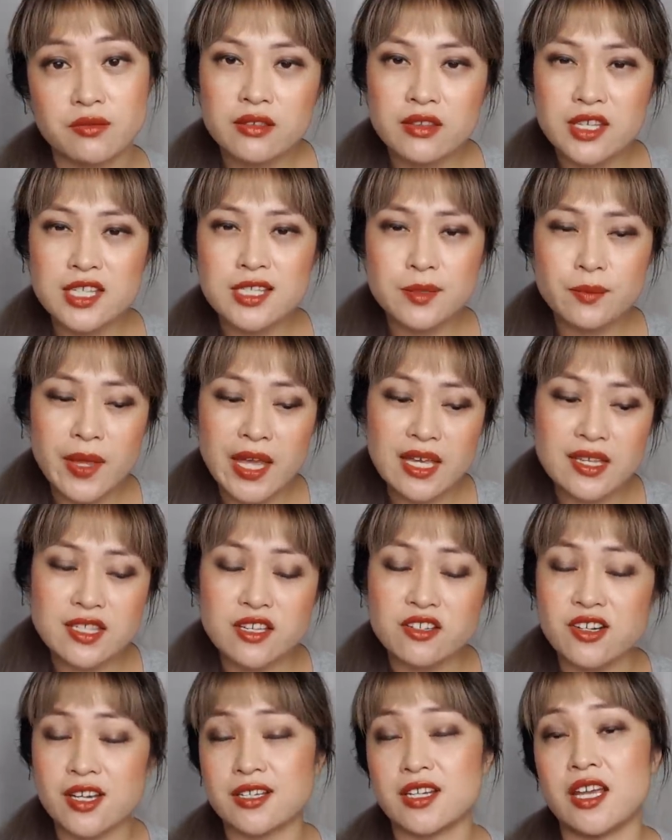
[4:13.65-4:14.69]
This makes the
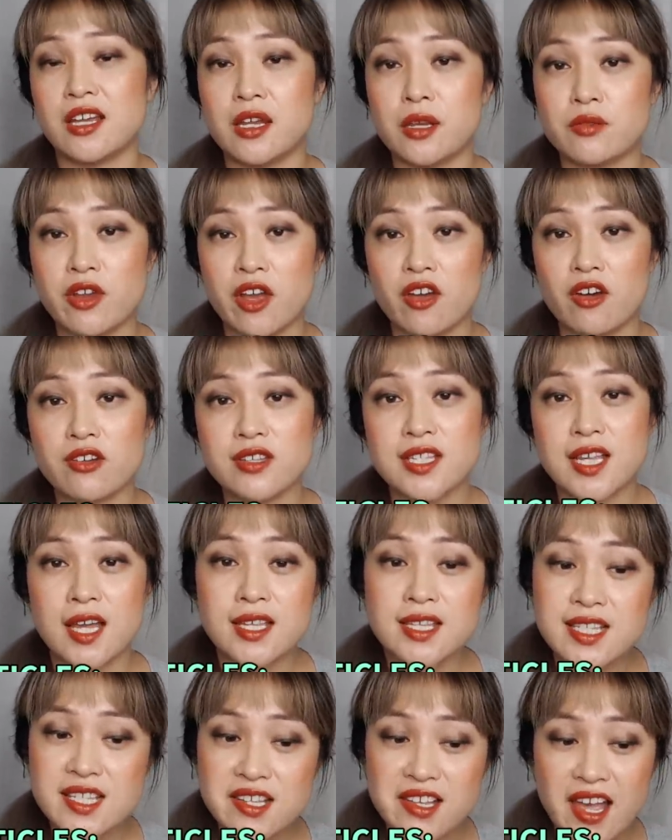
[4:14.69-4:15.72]
titanium
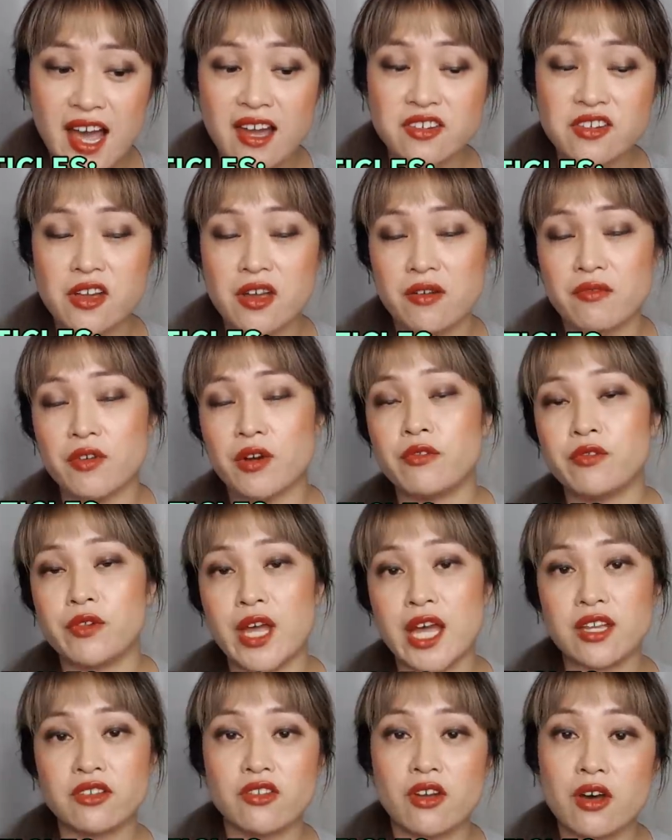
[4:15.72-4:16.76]
dioxide scatter and
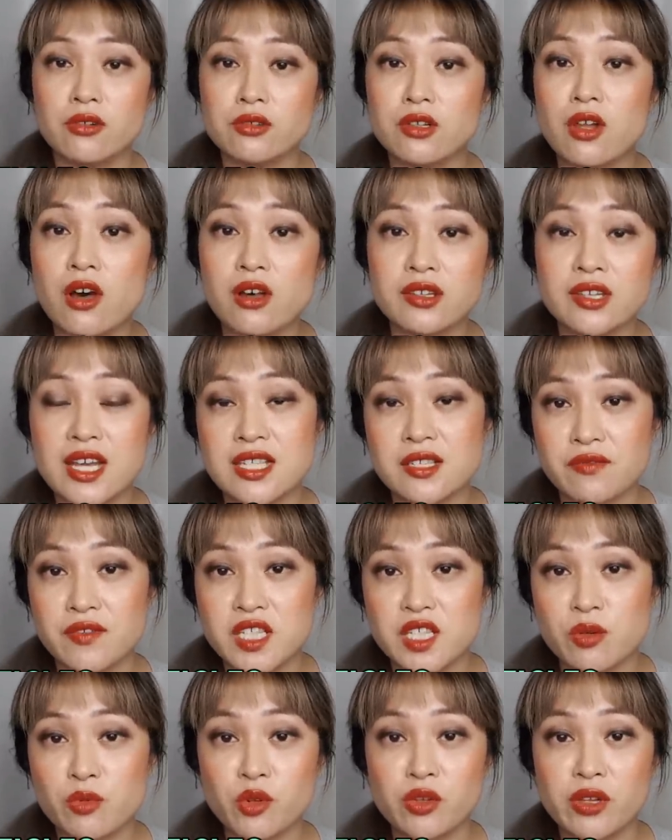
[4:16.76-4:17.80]
reflect a lot less
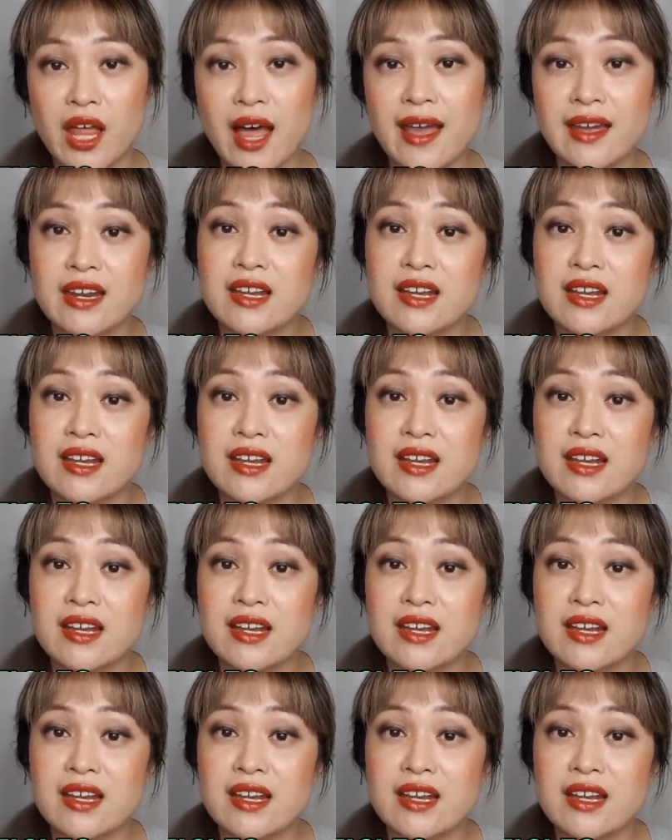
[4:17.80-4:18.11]
visible light,